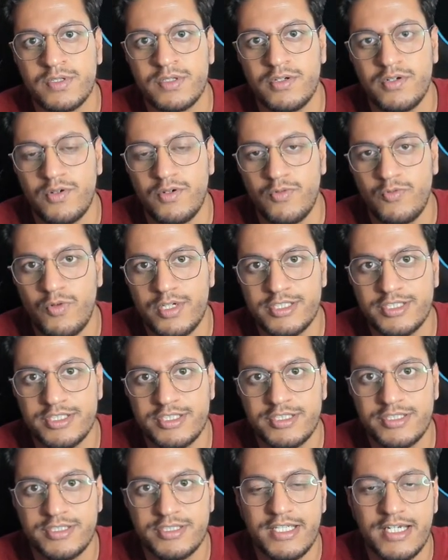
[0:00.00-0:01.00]
uh, what
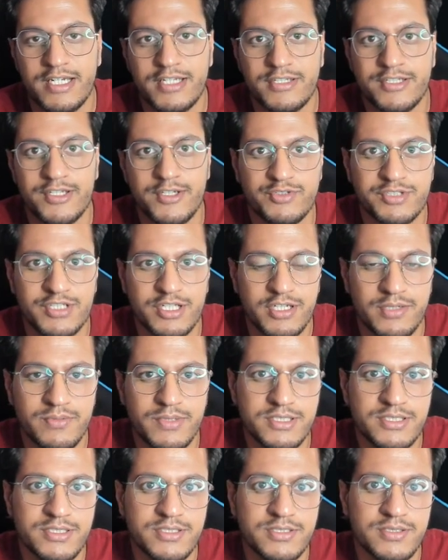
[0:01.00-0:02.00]
is there in the new
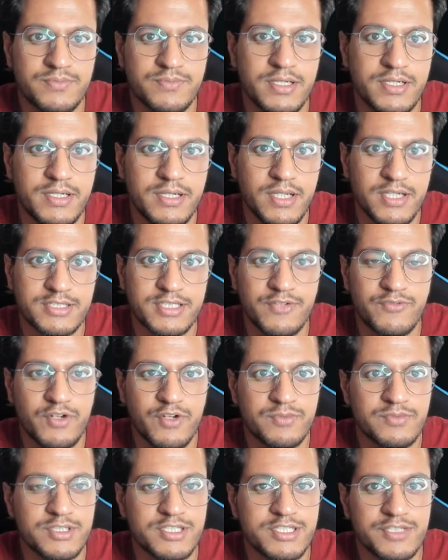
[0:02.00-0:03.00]
syllabus. But aside
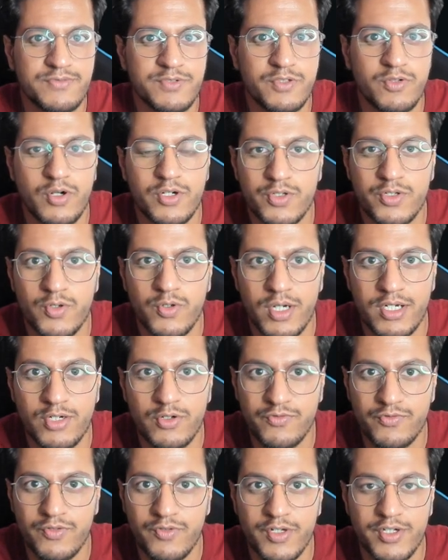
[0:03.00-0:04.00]
from this, if you want to go and
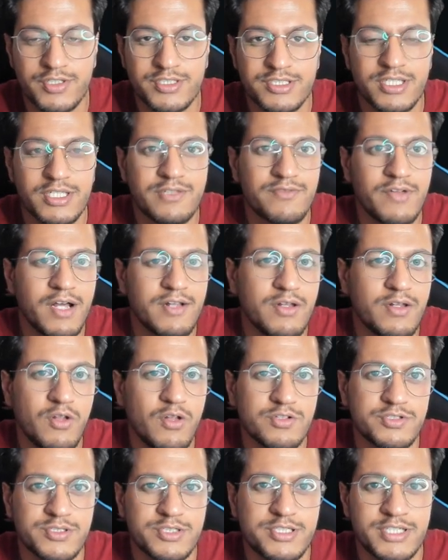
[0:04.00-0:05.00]
look for yourself, I'll
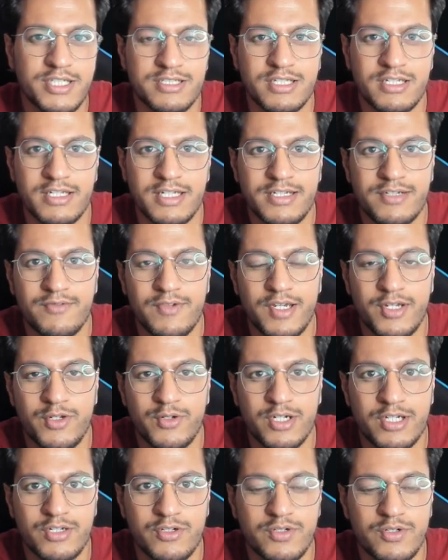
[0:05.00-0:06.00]
also share the link where you
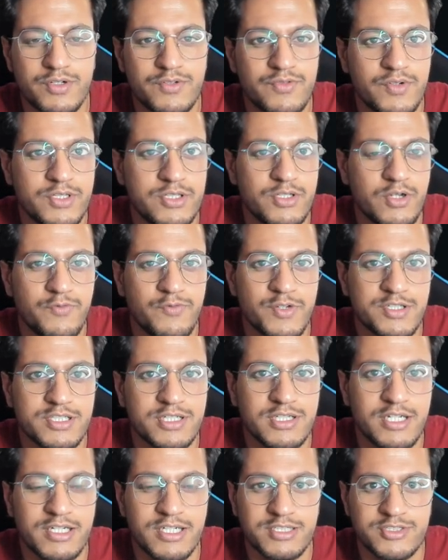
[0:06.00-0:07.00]
can look in the official
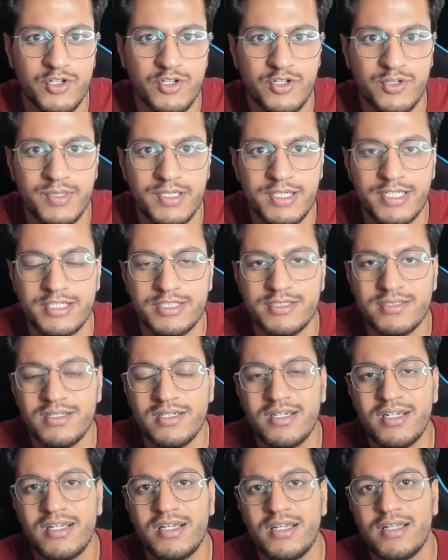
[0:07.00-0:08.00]
Linux documentation.
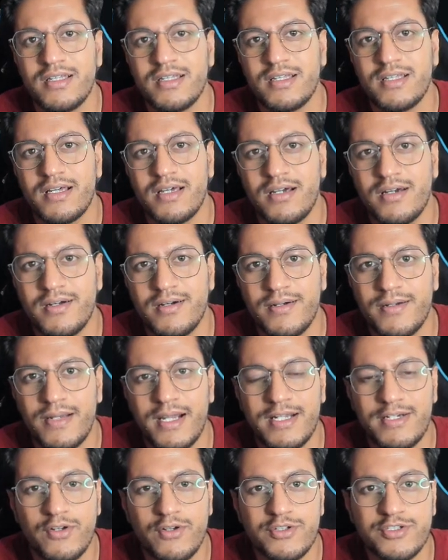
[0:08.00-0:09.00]
Uh,
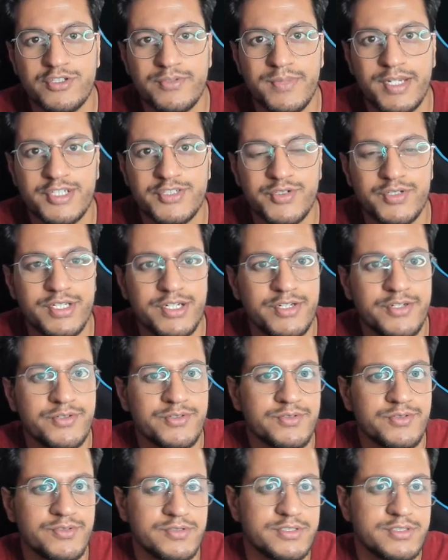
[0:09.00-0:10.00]
and also make sure that
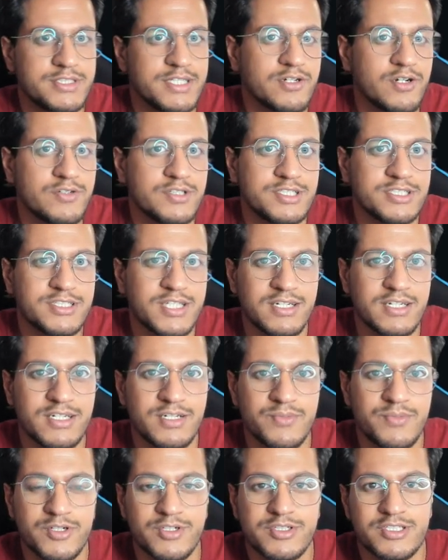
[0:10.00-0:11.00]
you check out the channel
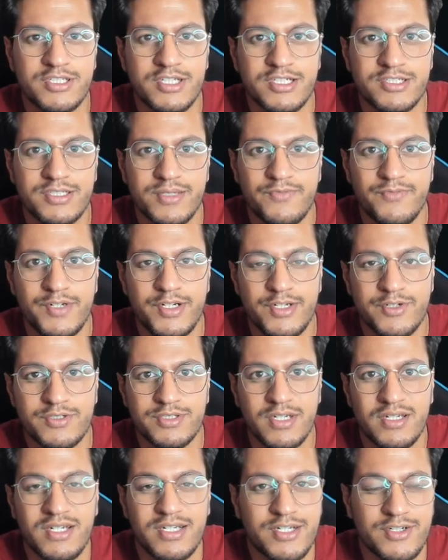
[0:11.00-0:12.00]
because there are some videos
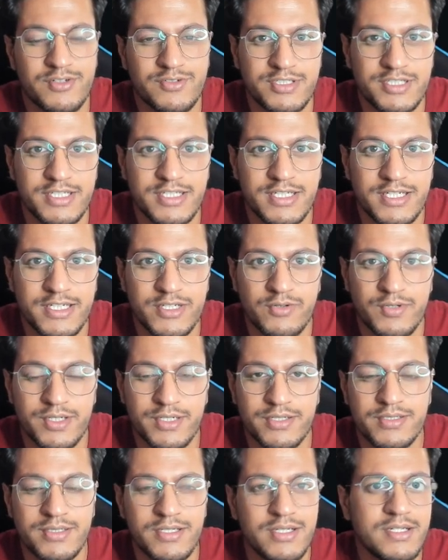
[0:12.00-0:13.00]
related to CK over here,